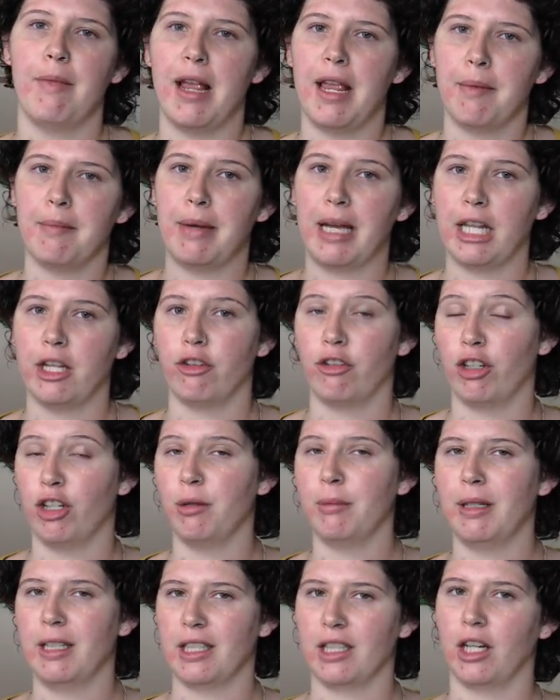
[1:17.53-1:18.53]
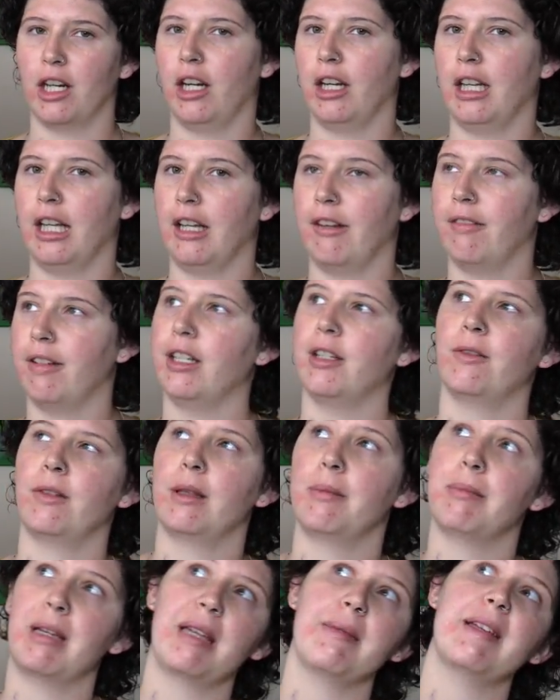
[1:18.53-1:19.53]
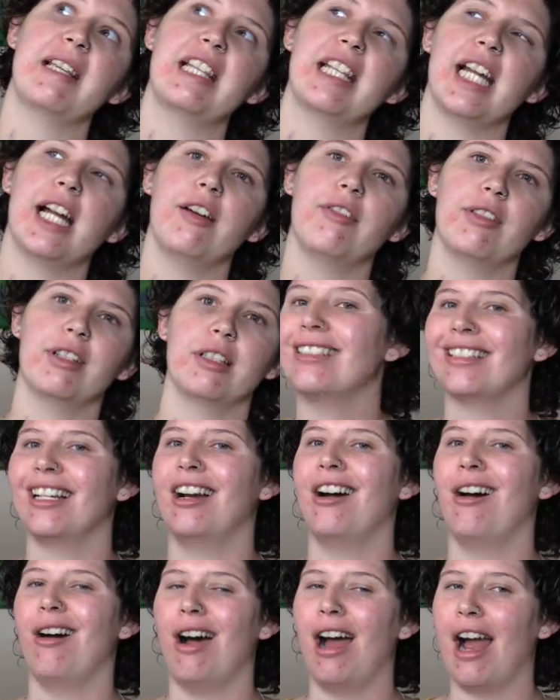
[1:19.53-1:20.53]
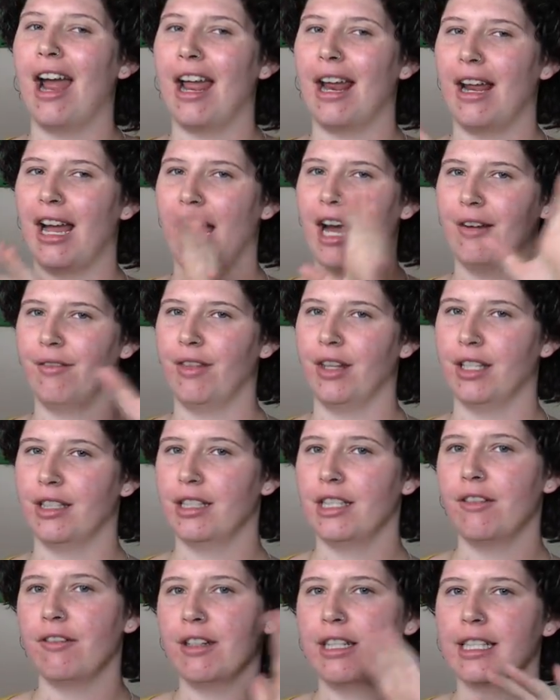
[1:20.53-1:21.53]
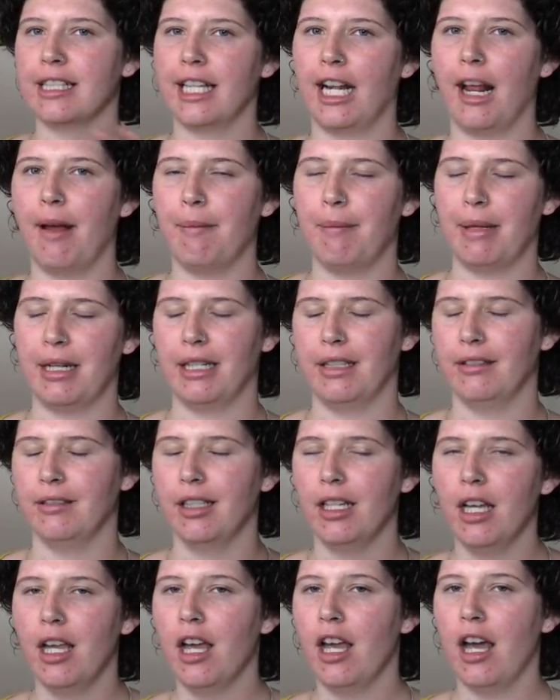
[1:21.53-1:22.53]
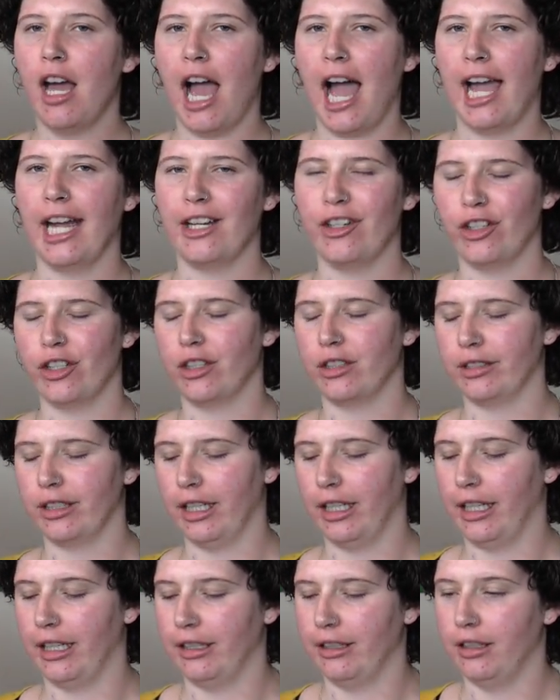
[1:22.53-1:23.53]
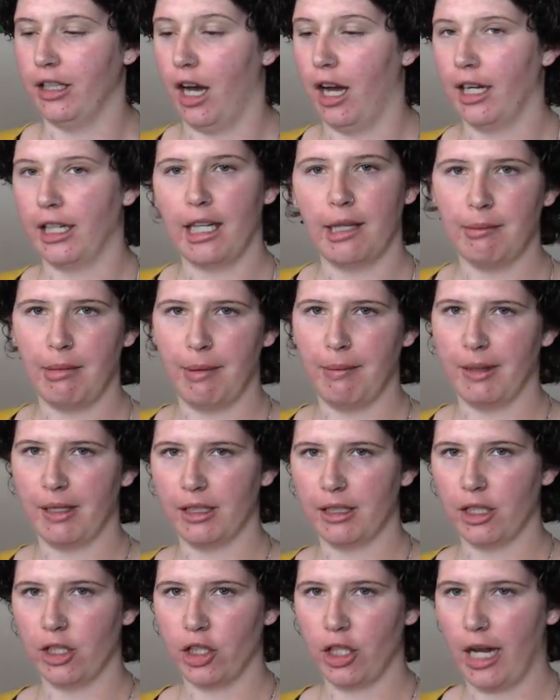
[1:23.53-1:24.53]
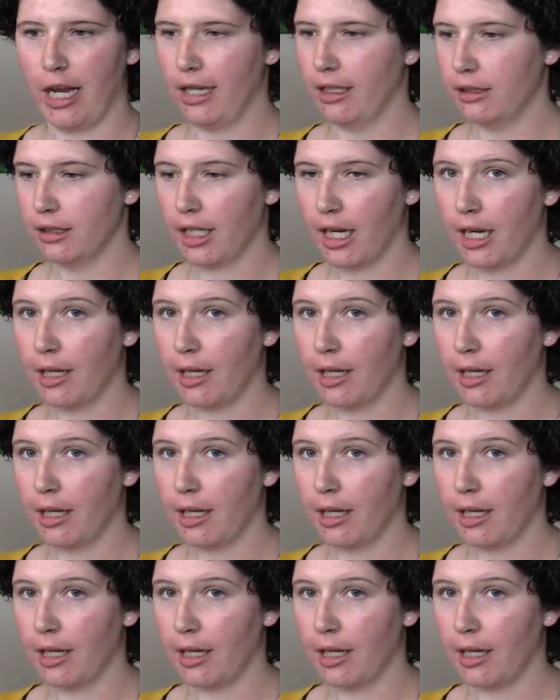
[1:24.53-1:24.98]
My bedroom is currently filled with baby stuff, so I have this different setup and I just could not get my mirror in the shot.